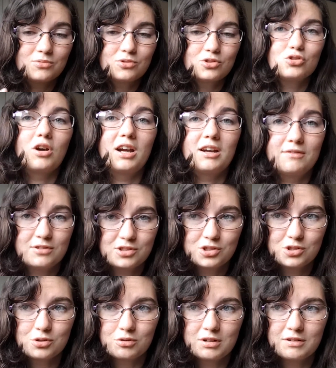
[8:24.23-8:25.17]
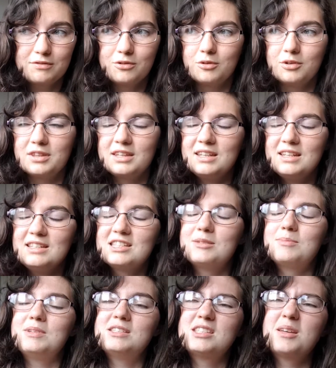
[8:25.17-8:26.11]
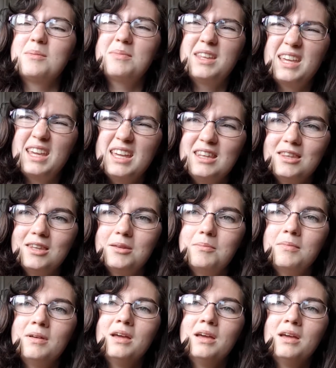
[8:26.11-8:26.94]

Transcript: drive the story forward. There needs to be something in them.